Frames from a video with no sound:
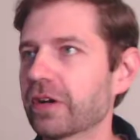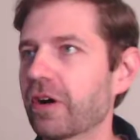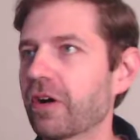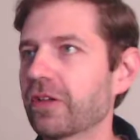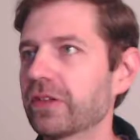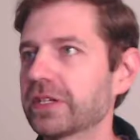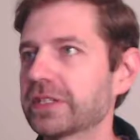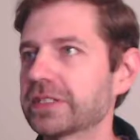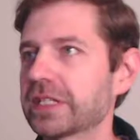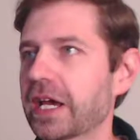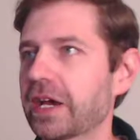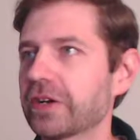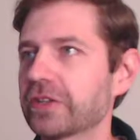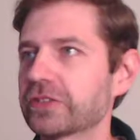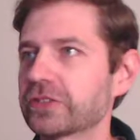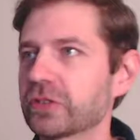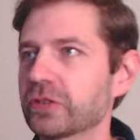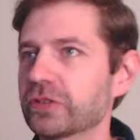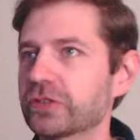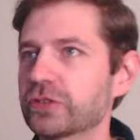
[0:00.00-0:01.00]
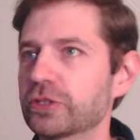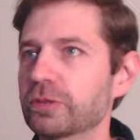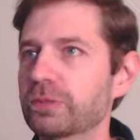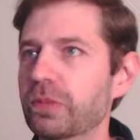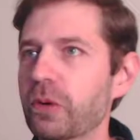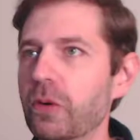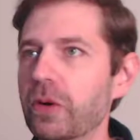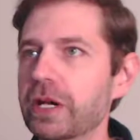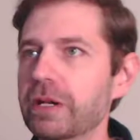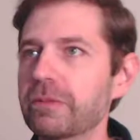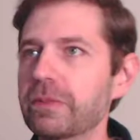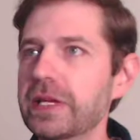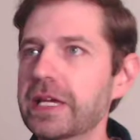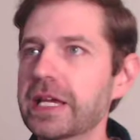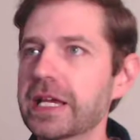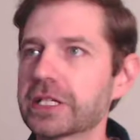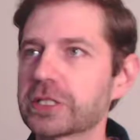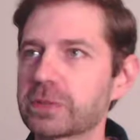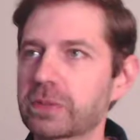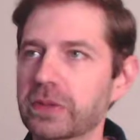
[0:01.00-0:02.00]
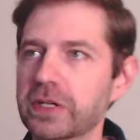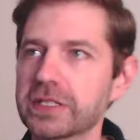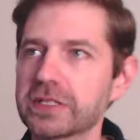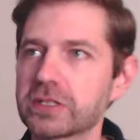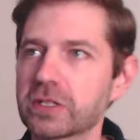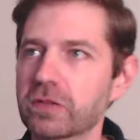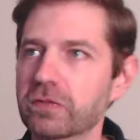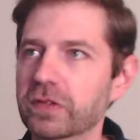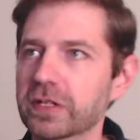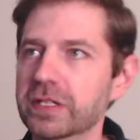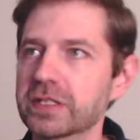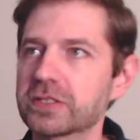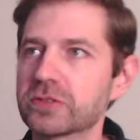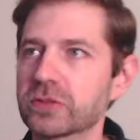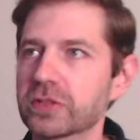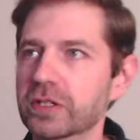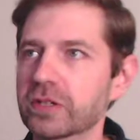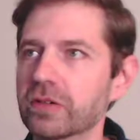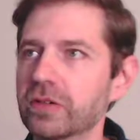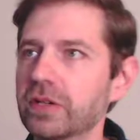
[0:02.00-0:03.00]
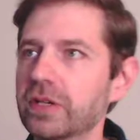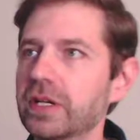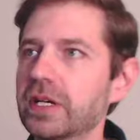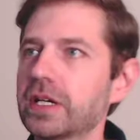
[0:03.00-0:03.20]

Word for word: all his household to appoint me as prince over Israel,